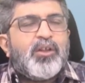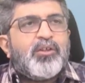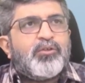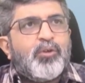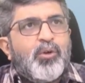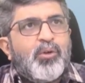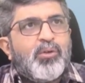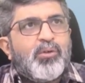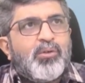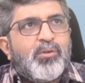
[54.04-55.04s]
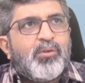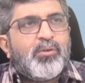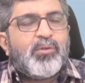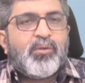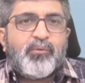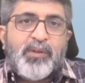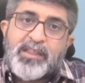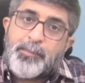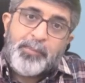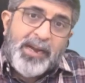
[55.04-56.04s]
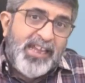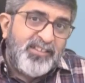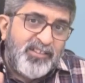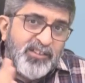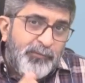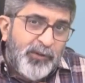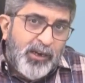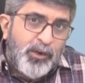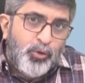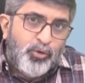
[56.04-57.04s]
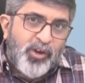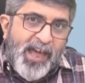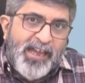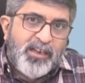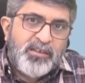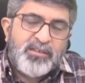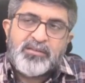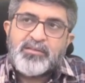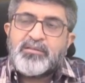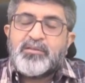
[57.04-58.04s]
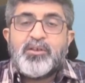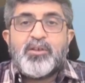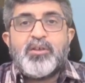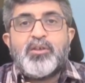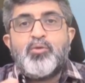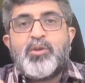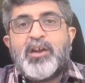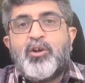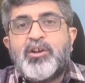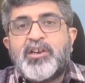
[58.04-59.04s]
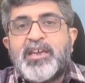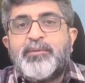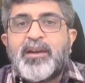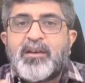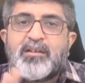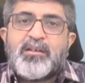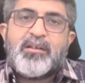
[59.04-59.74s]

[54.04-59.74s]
So when the price is difficult to track, you cannot even